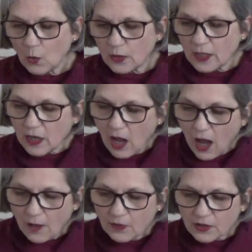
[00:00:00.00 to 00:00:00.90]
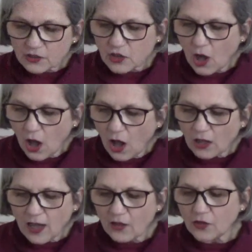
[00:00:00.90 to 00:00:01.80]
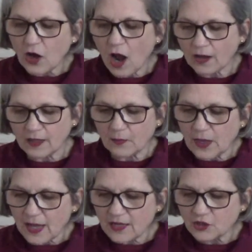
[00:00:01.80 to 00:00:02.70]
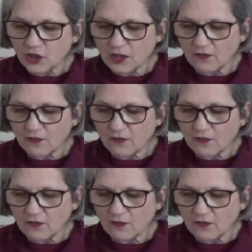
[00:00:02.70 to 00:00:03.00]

We accomplish all other occupation